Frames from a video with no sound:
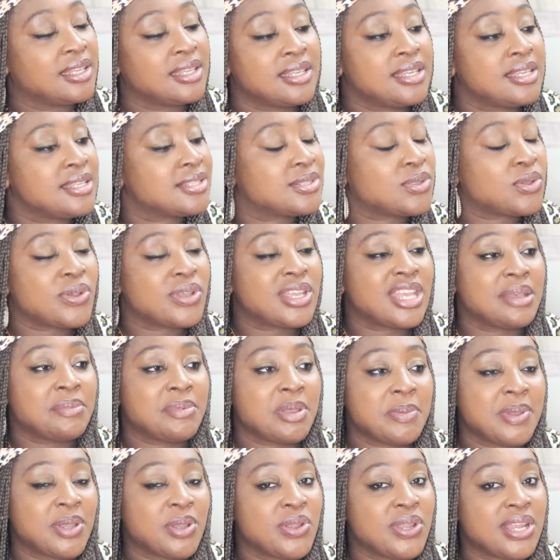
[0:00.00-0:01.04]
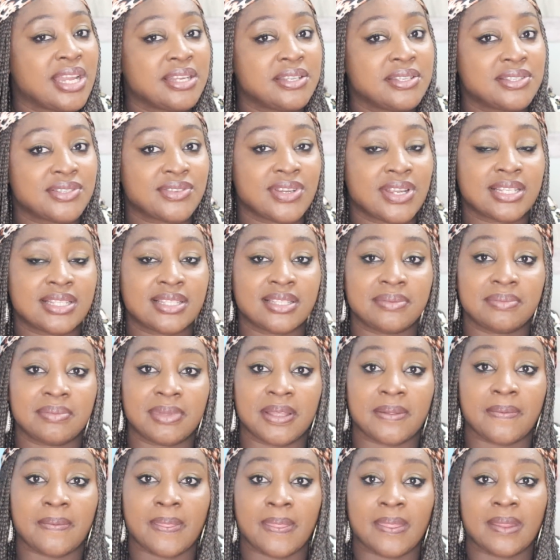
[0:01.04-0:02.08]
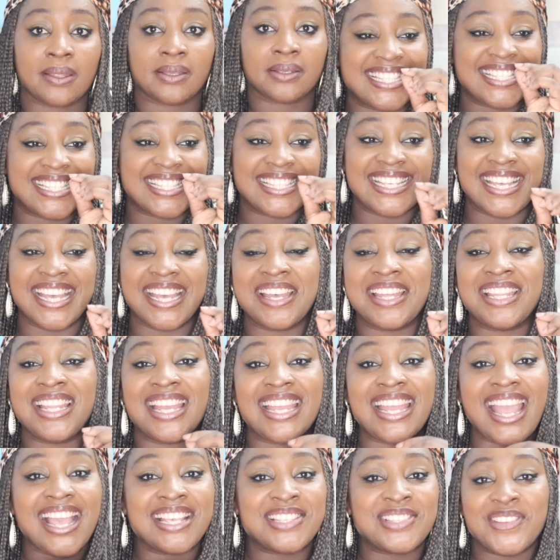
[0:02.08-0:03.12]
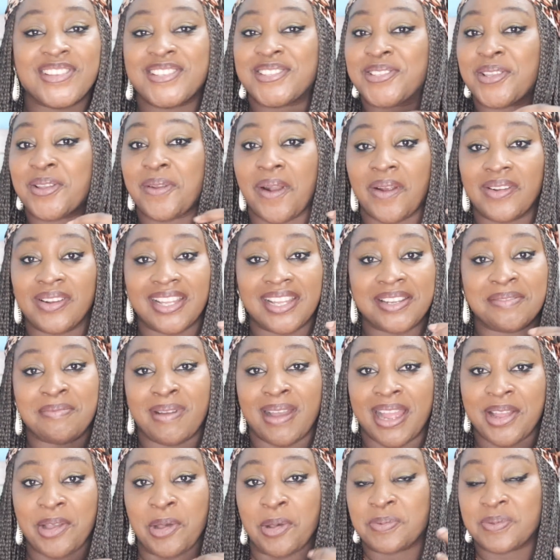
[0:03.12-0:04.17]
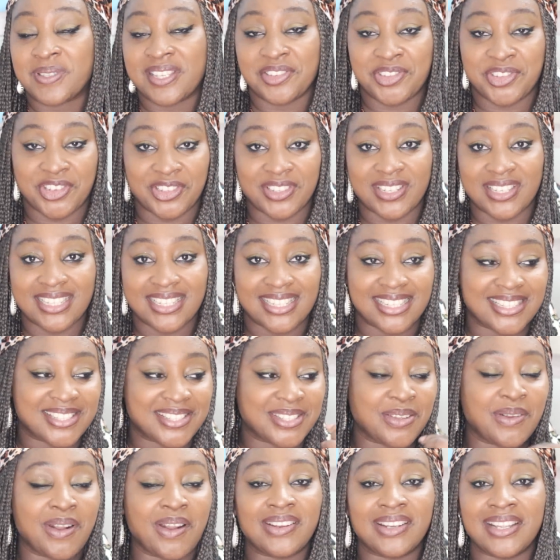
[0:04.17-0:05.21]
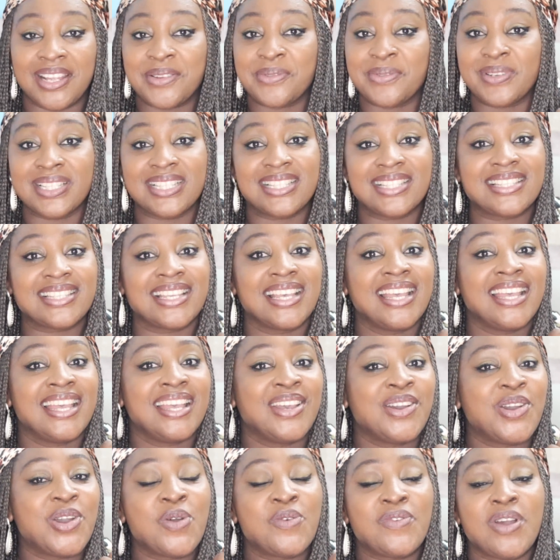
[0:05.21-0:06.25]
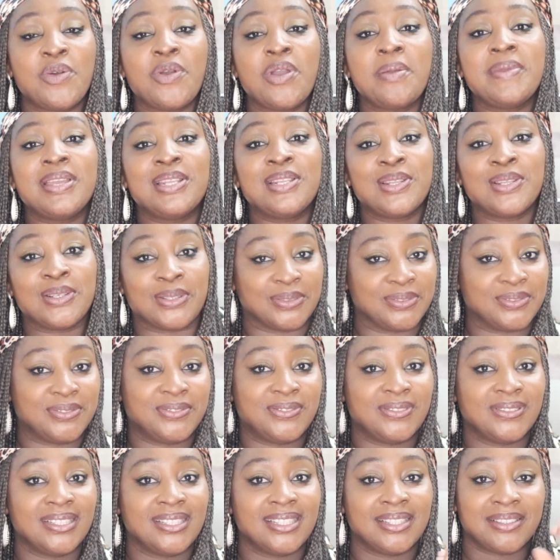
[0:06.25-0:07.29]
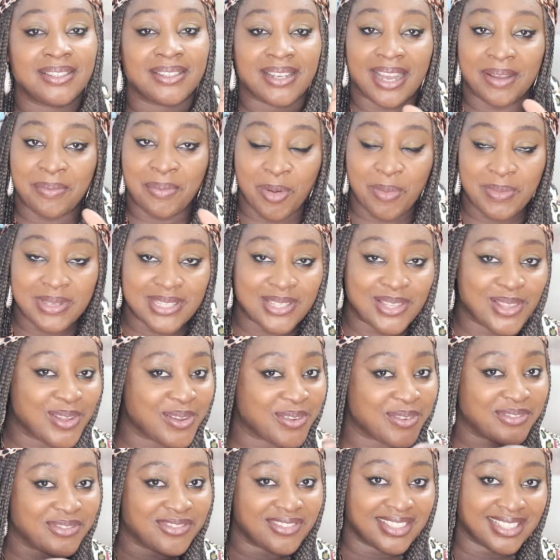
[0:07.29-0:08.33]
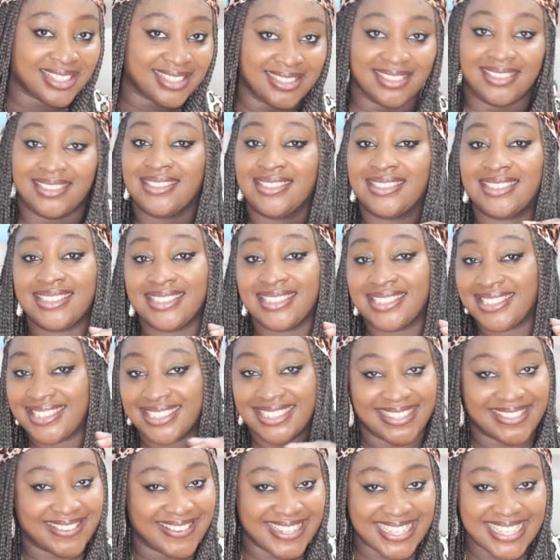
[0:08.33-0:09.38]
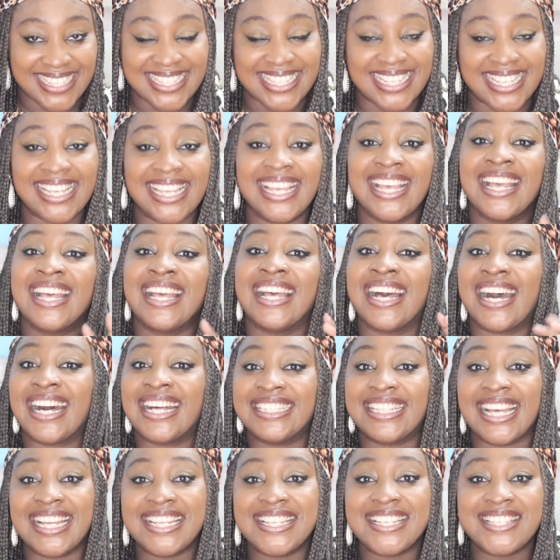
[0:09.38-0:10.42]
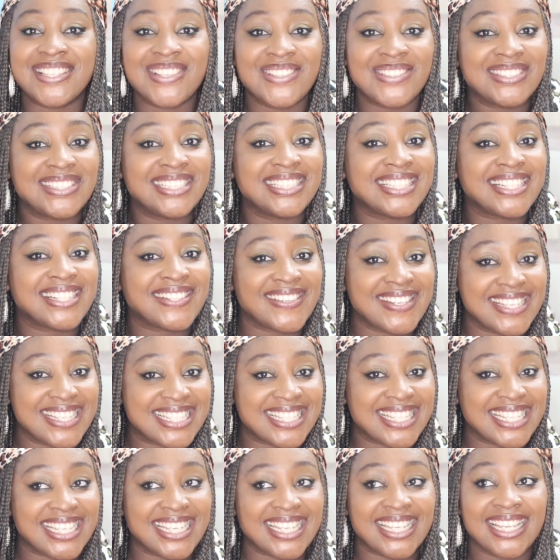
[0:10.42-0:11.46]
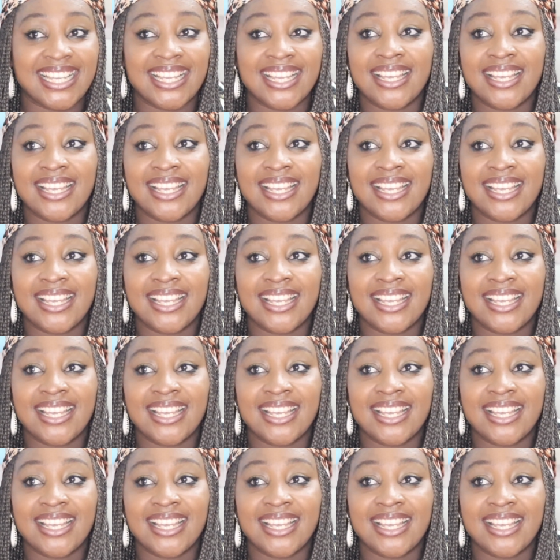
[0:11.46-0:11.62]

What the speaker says: He's not here. Maybe you're distracting me. See, Naya is just surrounded by obsession. She's surrounded with overwhelming love. Her mommy's love, crazy. Her daddy's own, crazy.